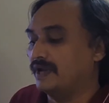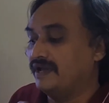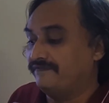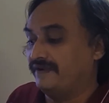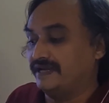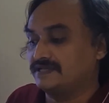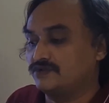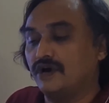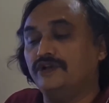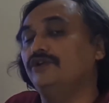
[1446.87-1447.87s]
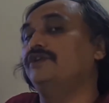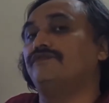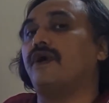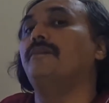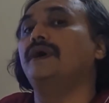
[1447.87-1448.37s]
If it is not
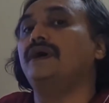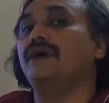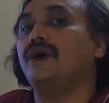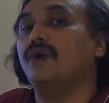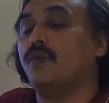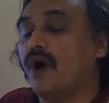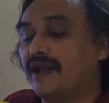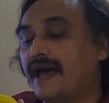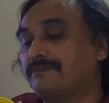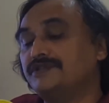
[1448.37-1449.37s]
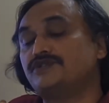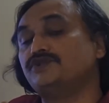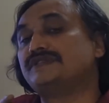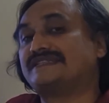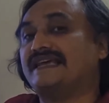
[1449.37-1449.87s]
uniform, what happens to
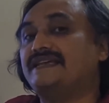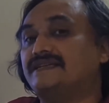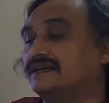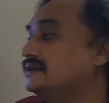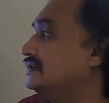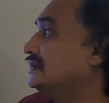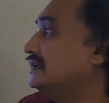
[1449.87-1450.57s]
the center?